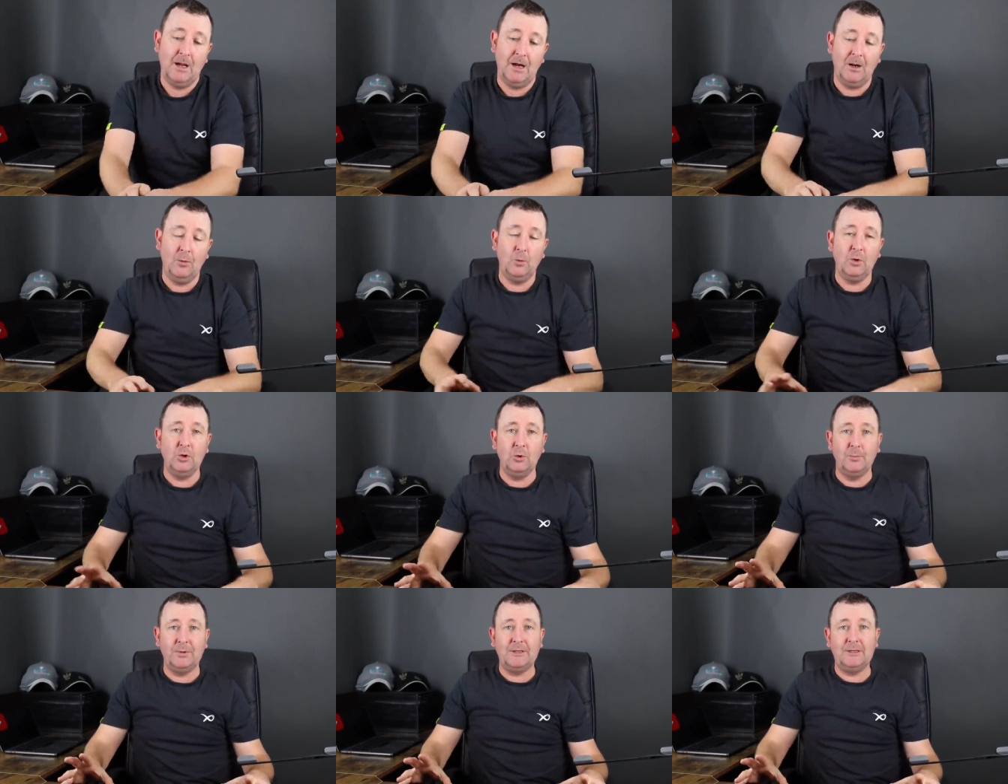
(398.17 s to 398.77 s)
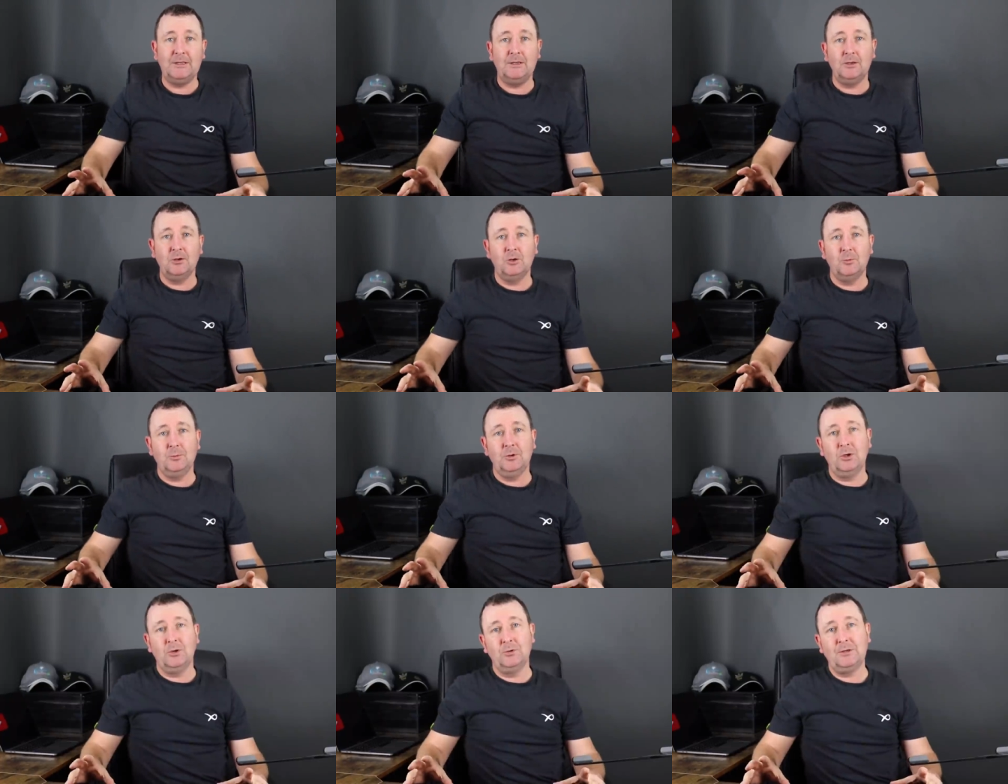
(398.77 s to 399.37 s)
I will be
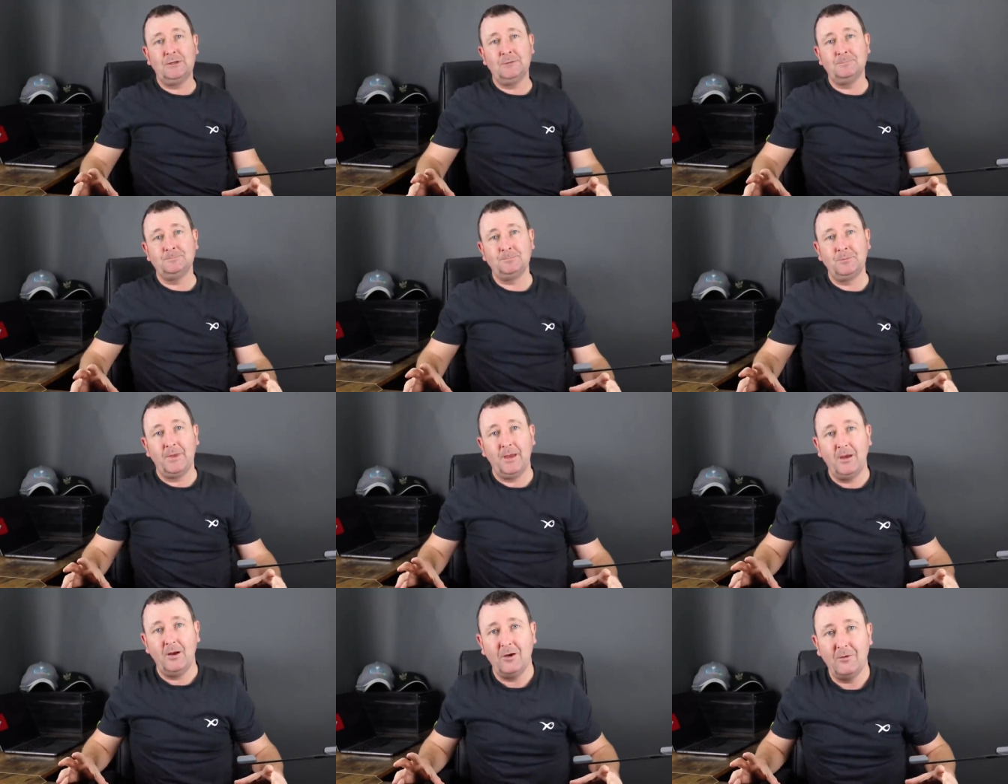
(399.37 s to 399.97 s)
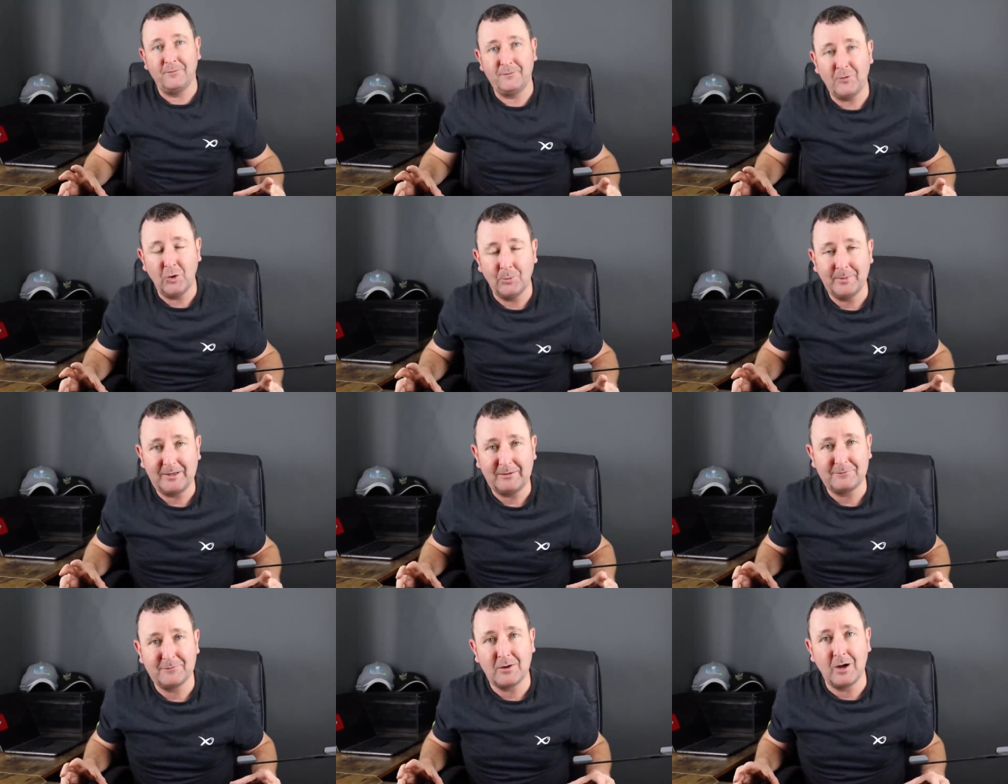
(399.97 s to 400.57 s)
uploading a four
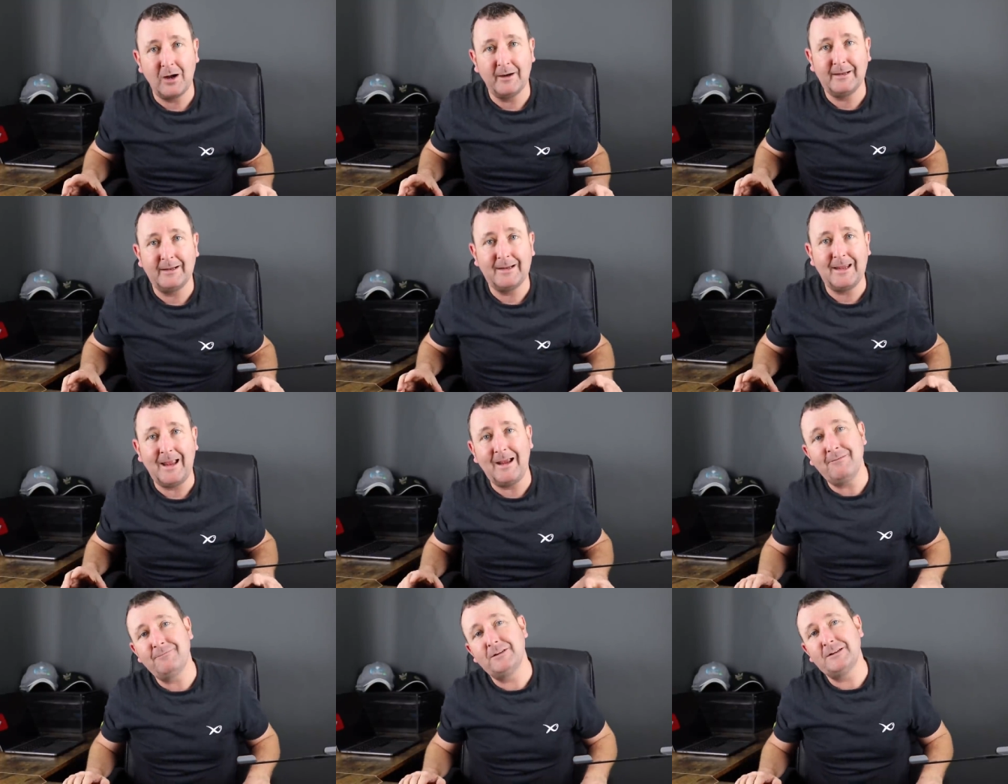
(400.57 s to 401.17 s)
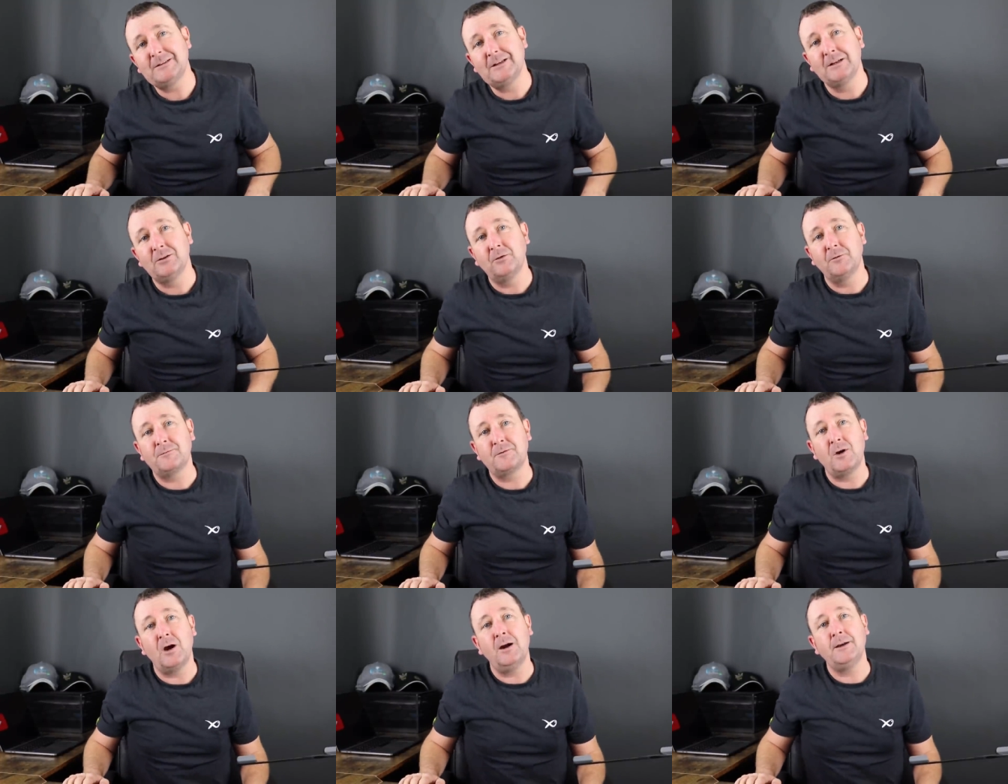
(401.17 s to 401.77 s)
minute Friday every
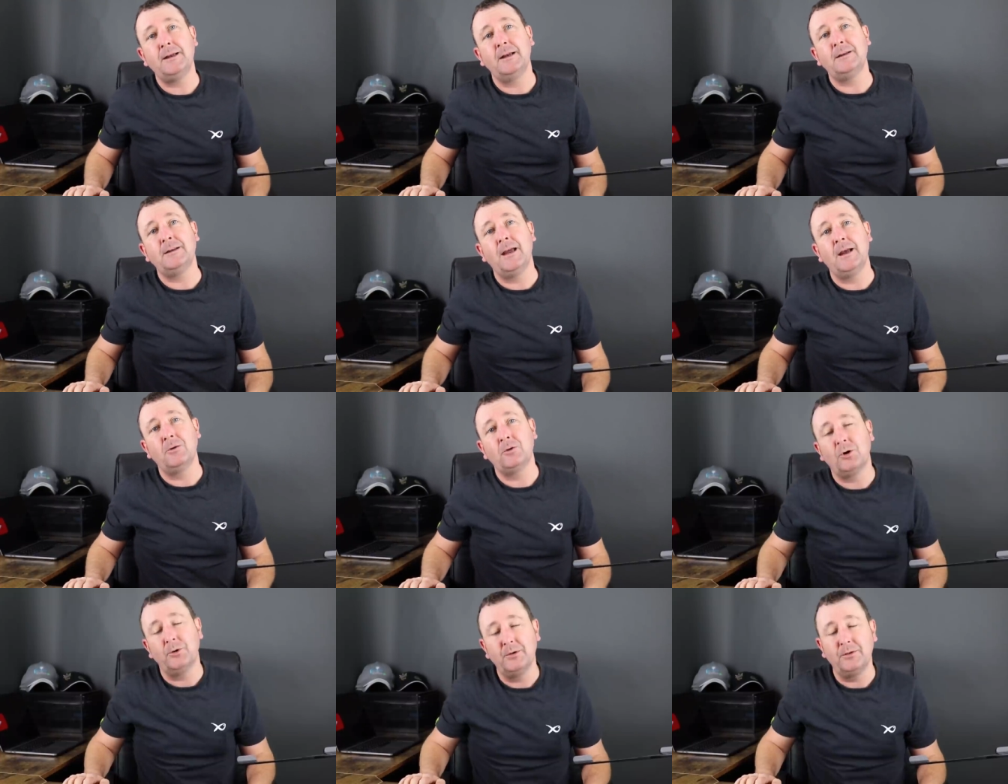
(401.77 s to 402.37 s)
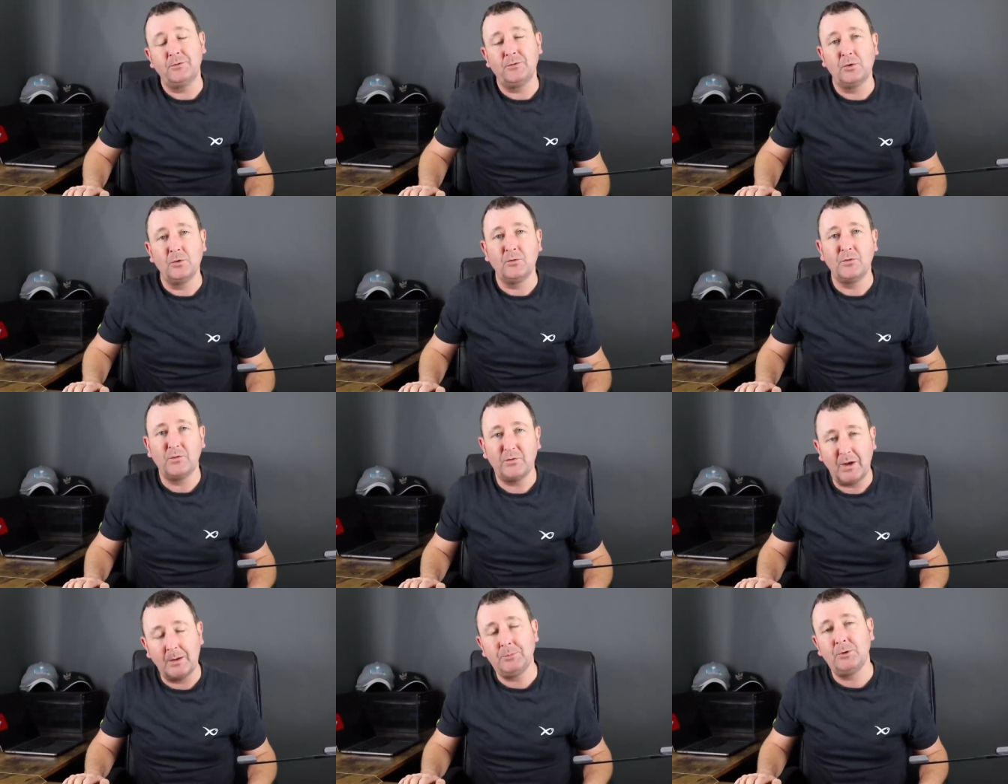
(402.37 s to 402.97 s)
single Friday now going through
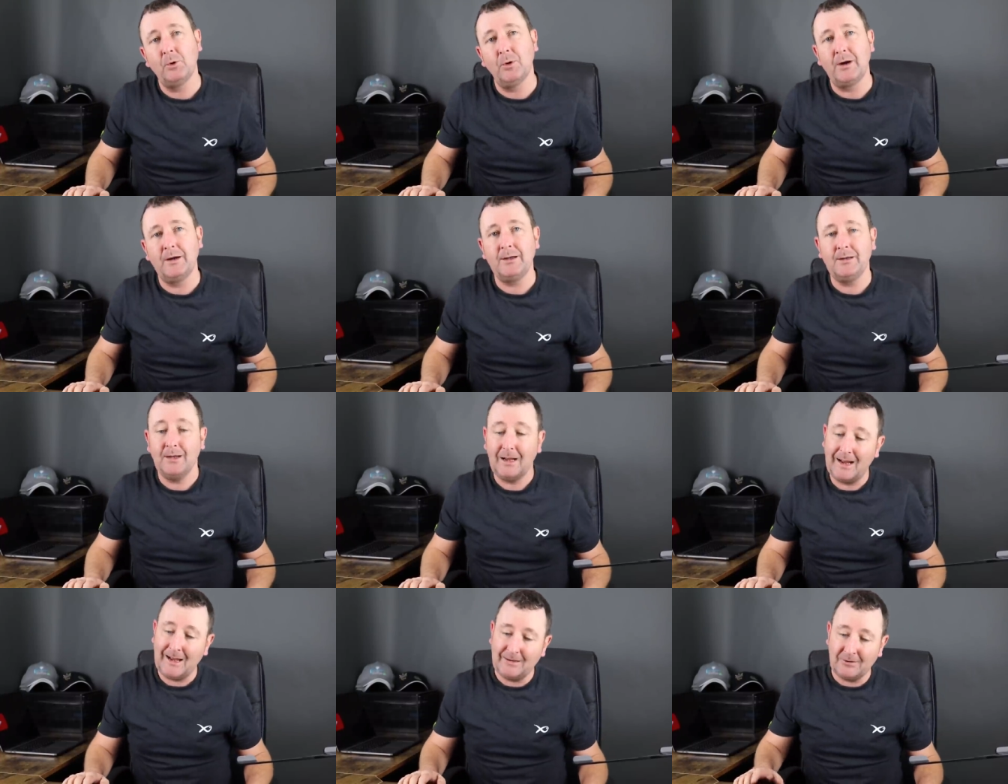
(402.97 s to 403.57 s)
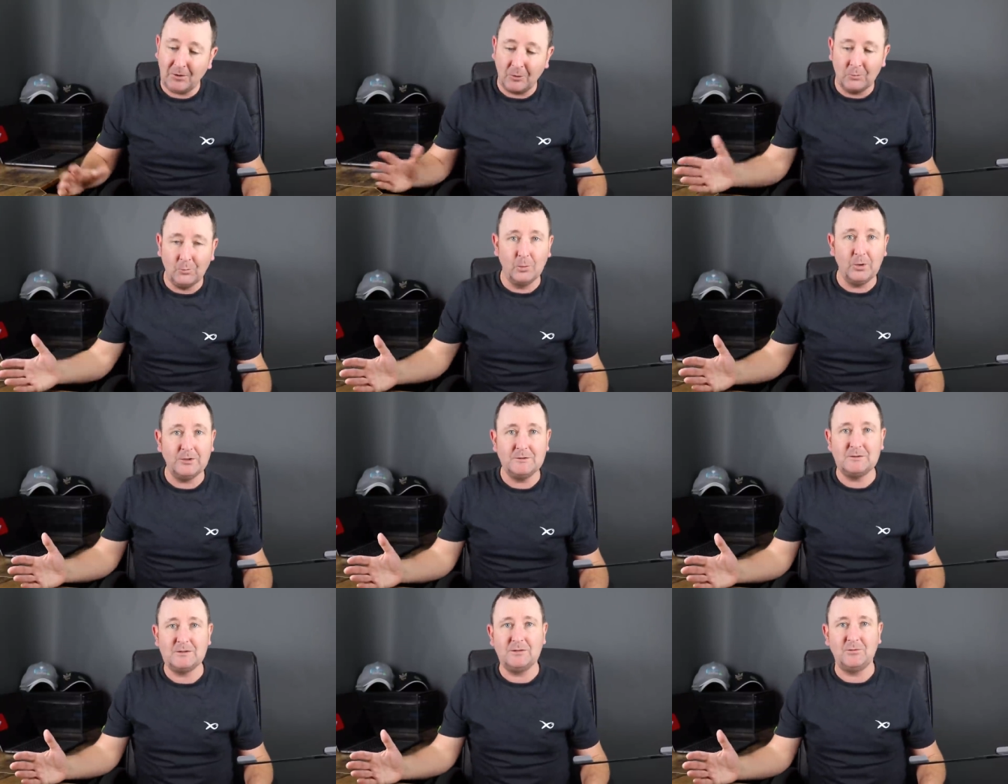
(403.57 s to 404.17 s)
February and
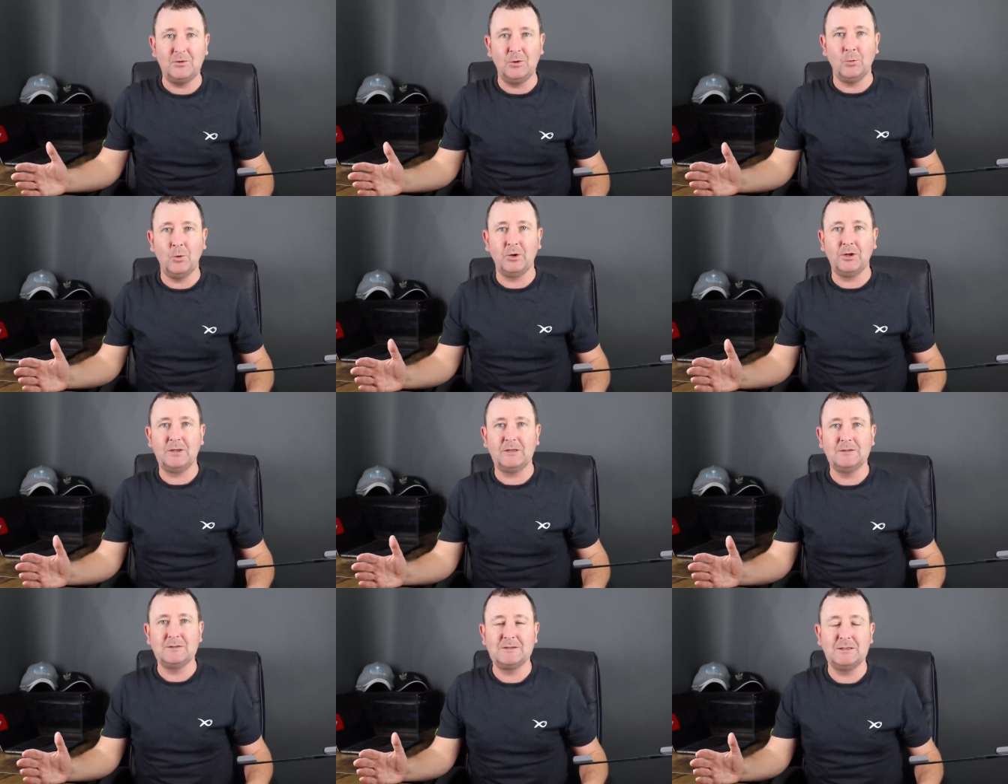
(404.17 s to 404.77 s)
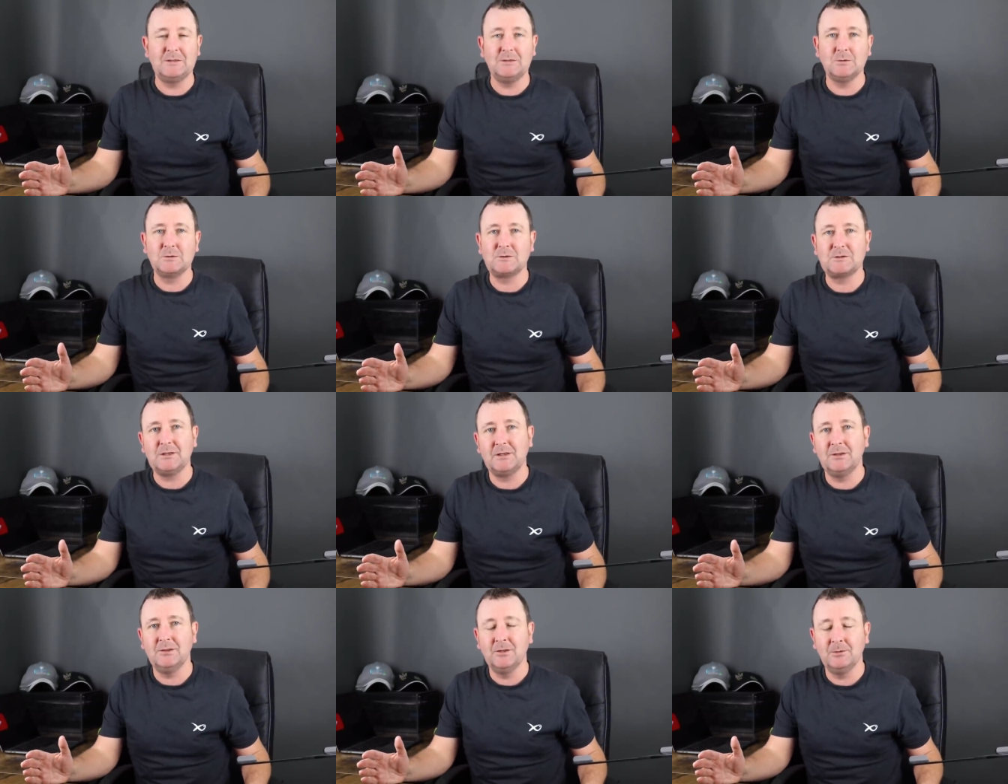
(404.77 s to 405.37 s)
onwards if you want to continue
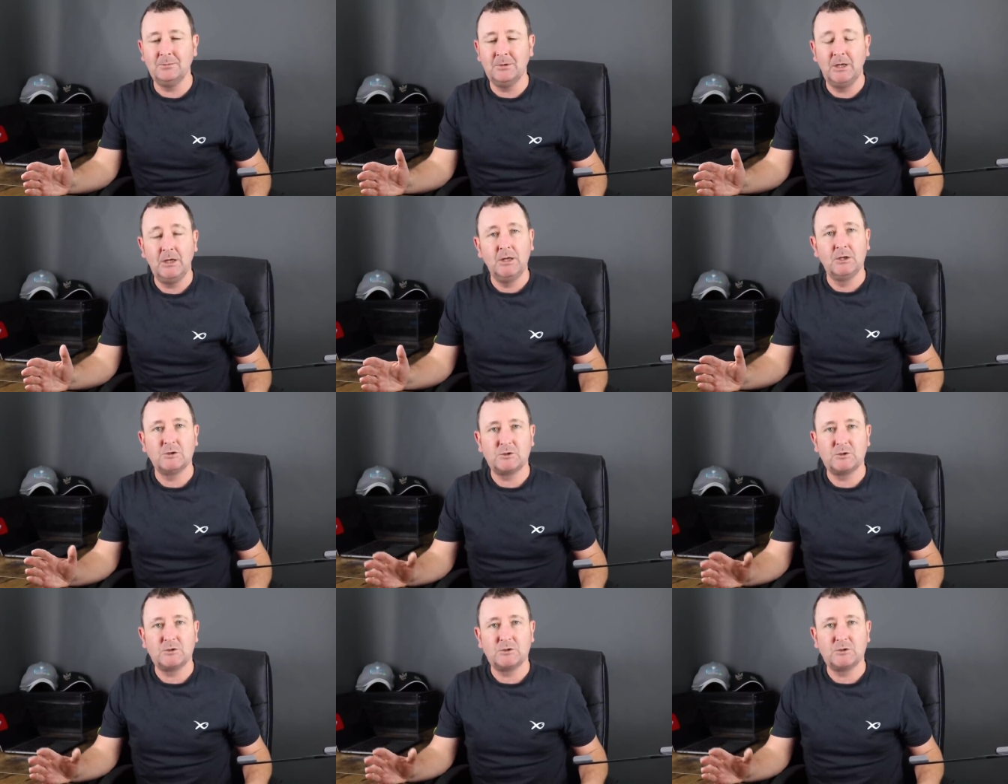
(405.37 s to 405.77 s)
seeing them